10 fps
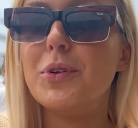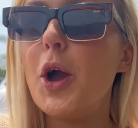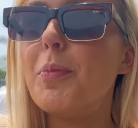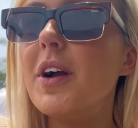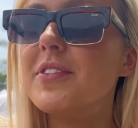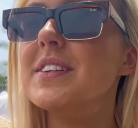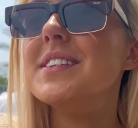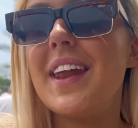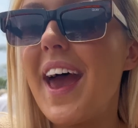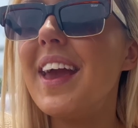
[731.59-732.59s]
no boyfriend
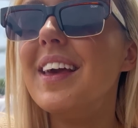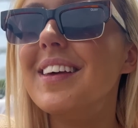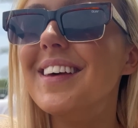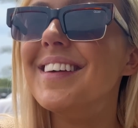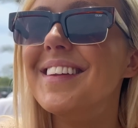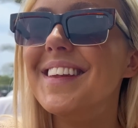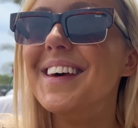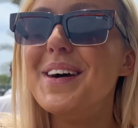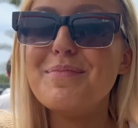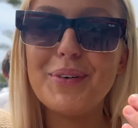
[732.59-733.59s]
today,
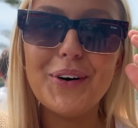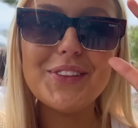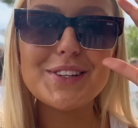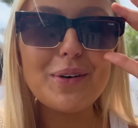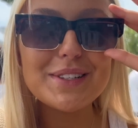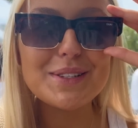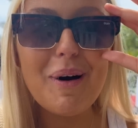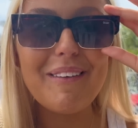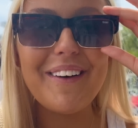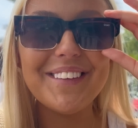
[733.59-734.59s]
but there's always
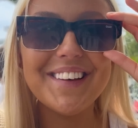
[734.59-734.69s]
tomorrow.